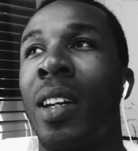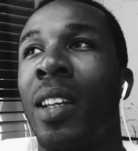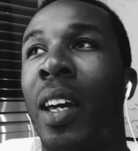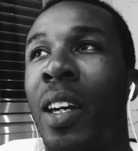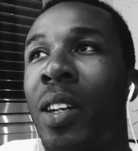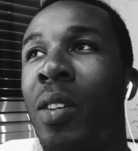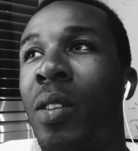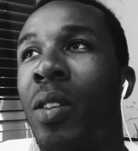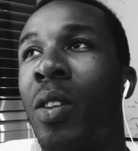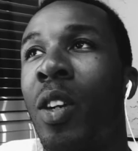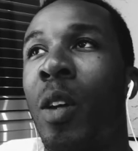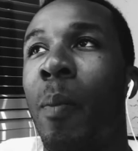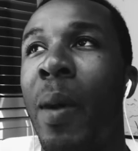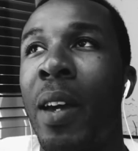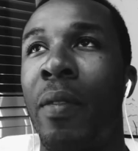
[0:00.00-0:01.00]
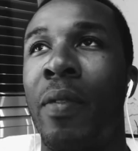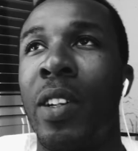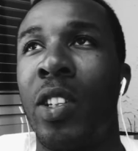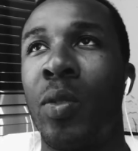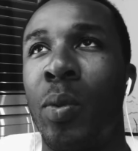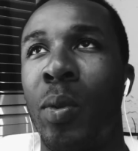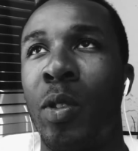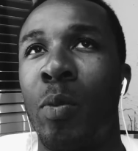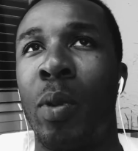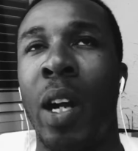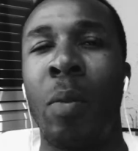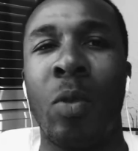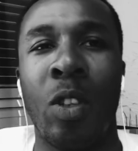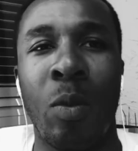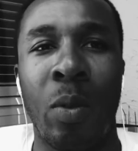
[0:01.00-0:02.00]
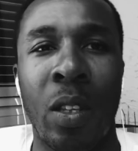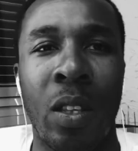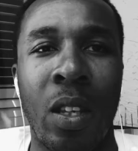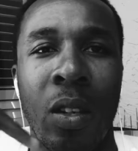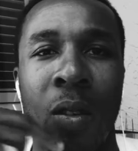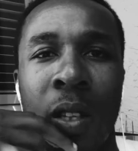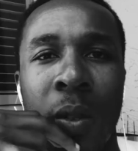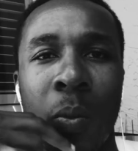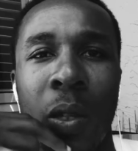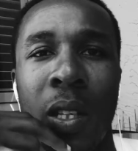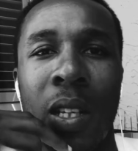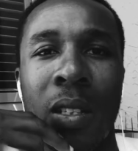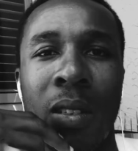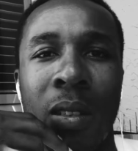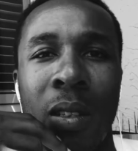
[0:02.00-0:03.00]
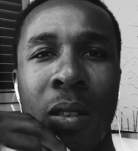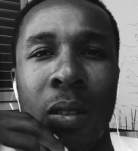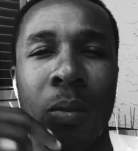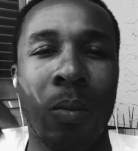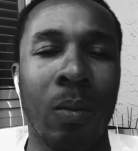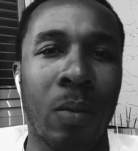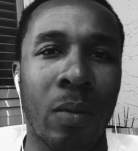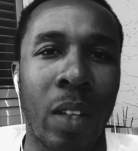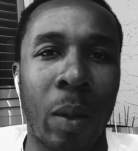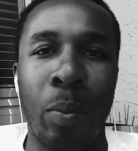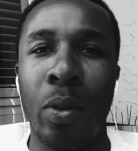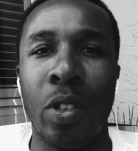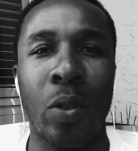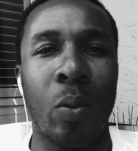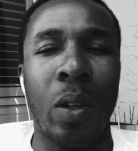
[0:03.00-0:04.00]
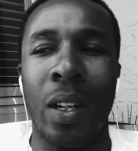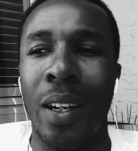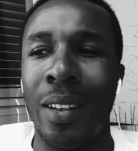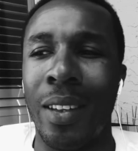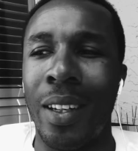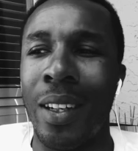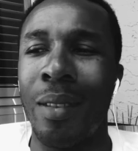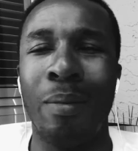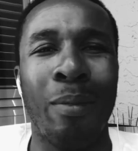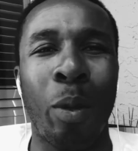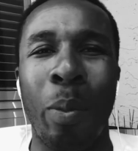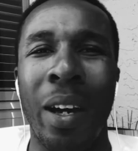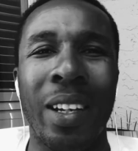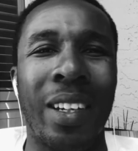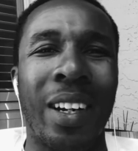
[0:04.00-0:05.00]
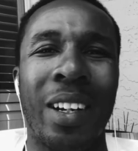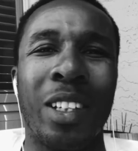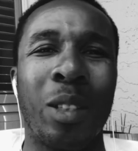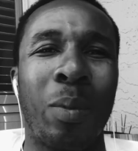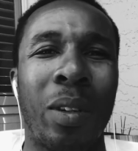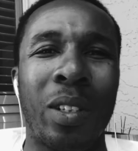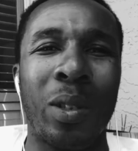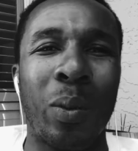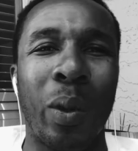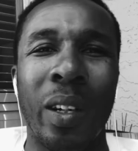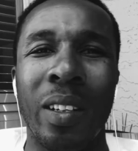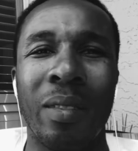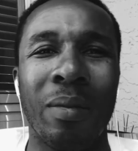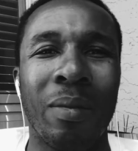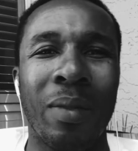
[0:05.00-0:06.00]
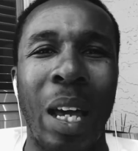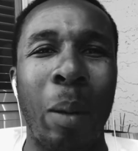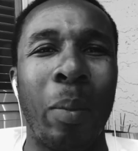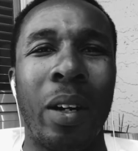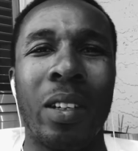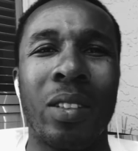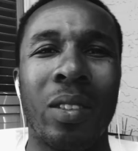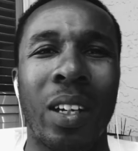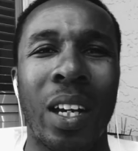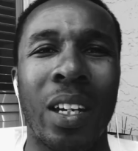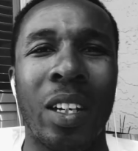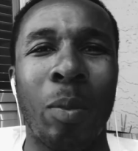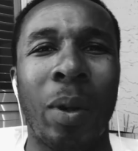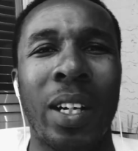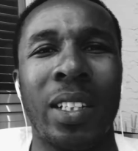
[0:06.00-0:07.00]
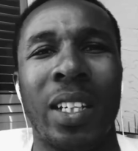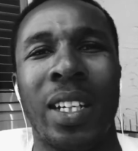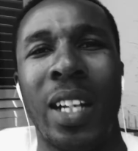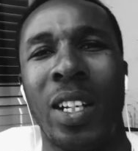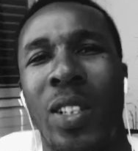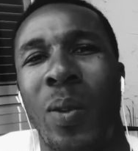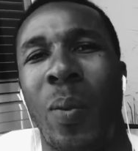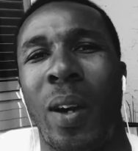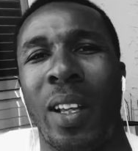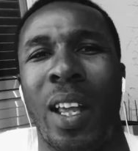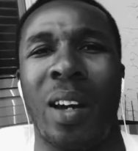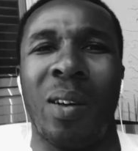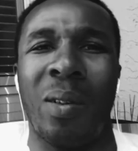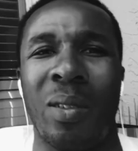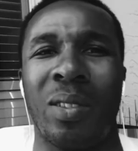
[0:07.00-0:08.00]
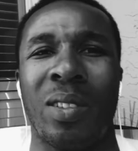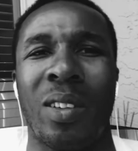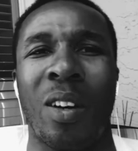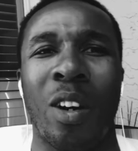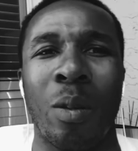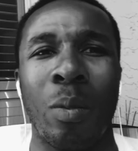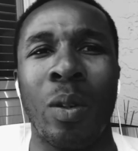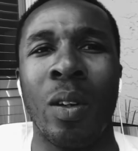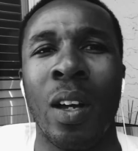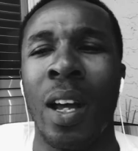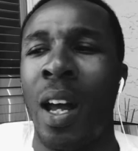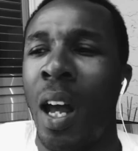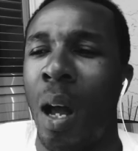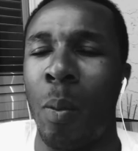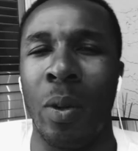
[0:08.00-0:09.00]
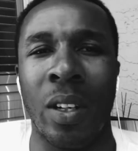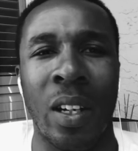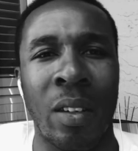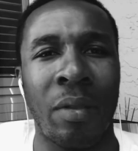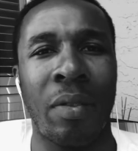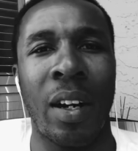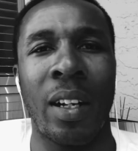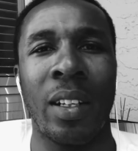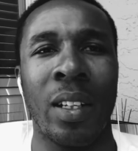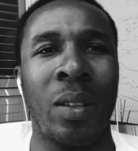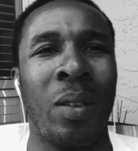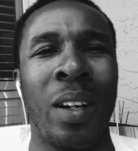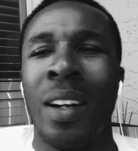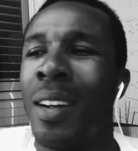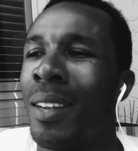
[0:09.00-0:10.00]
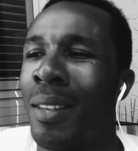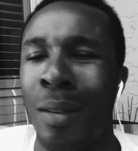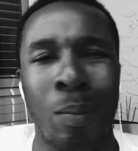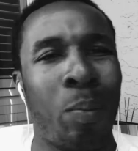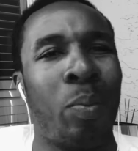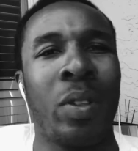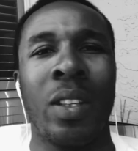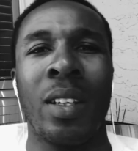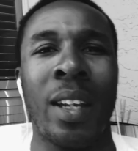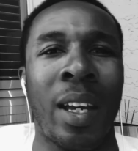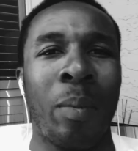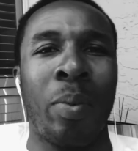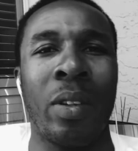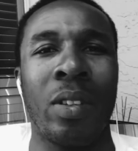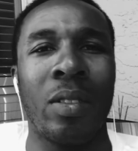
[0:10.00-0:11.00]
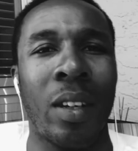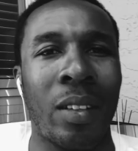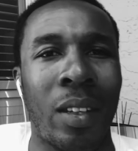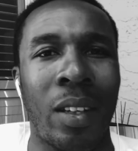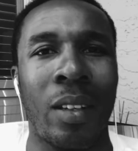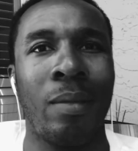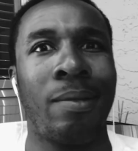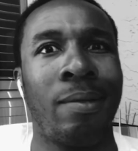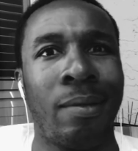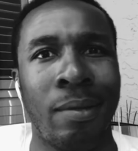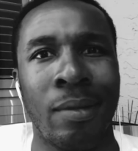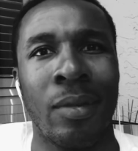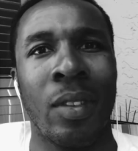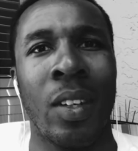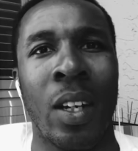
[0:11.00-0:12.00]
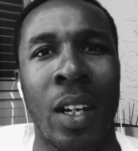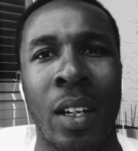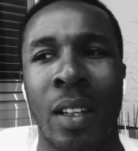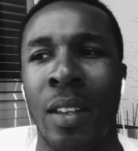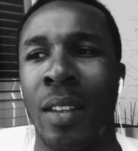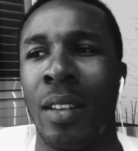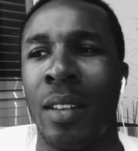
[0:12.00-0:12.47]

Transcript: Like, you're gonna make visuals, but I'm gonna be the only one that sees them. Like, put your work out there. Nobody cares about your work that much, okay? Nobody's looking at your work like, oh, this is horrible, I'm gonna unfollow you. Put the damn picture out there, all right?